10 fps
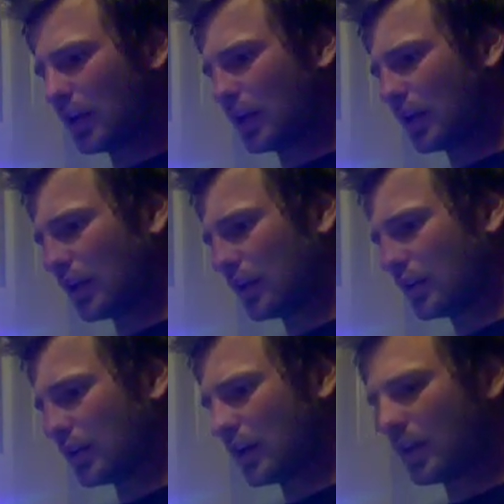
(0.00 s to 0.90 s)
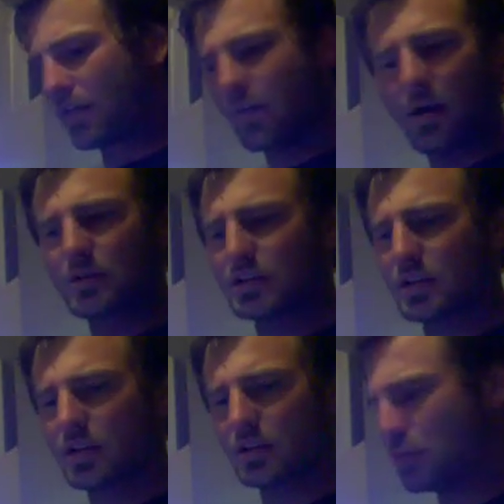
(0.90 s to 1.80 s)
and uh, if I was
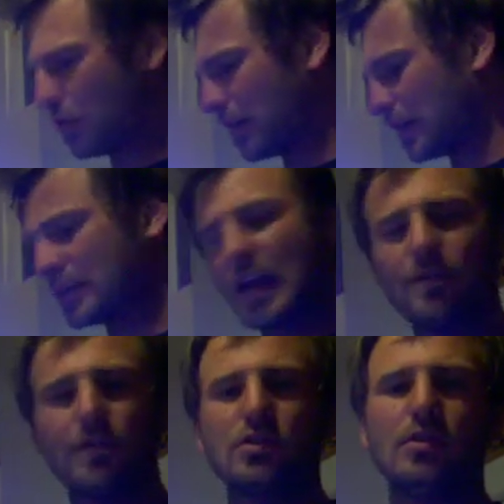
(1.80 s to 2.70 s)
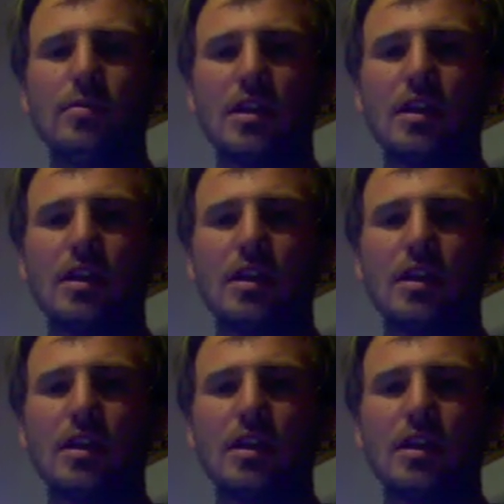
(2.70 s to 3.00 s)
to put my siphon tube in